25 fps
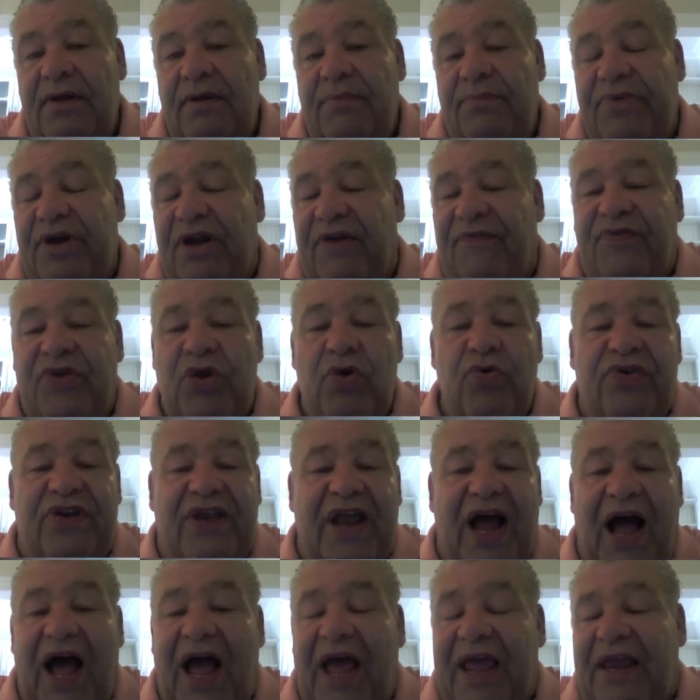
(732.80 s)
But if you
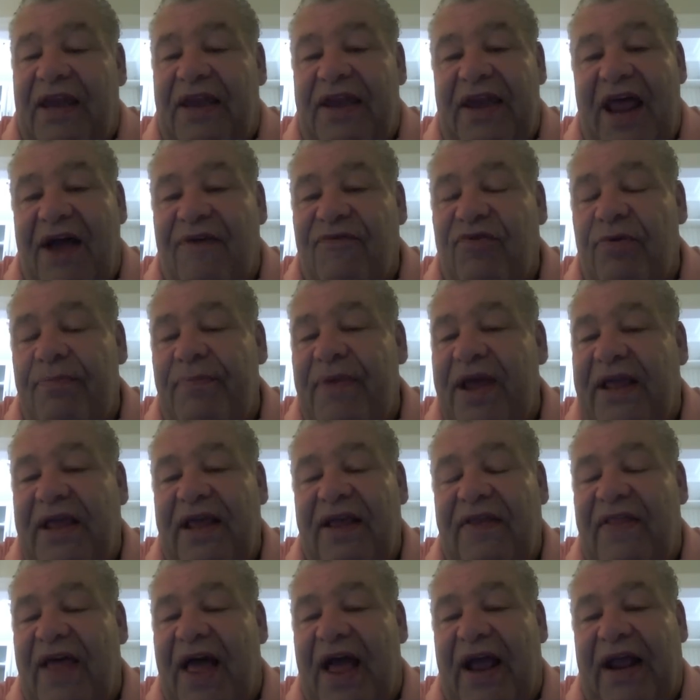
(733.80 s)
die never
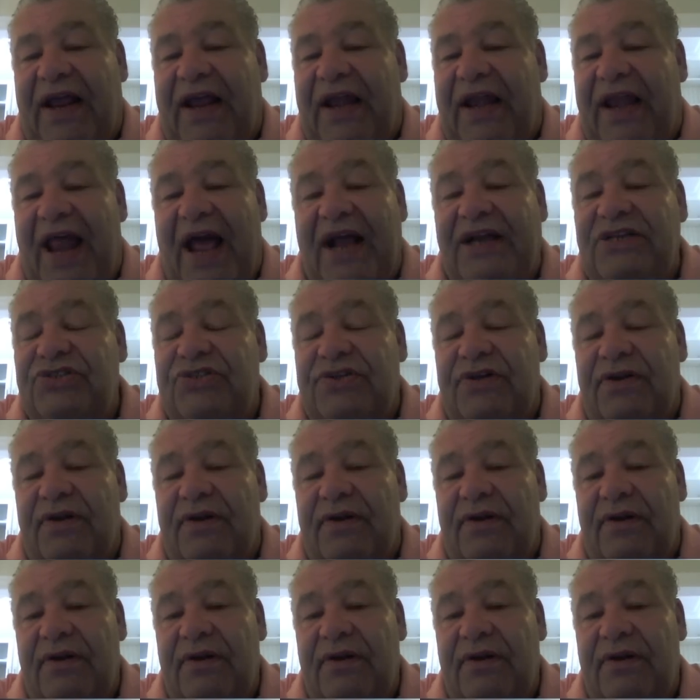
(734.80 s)
making that connection,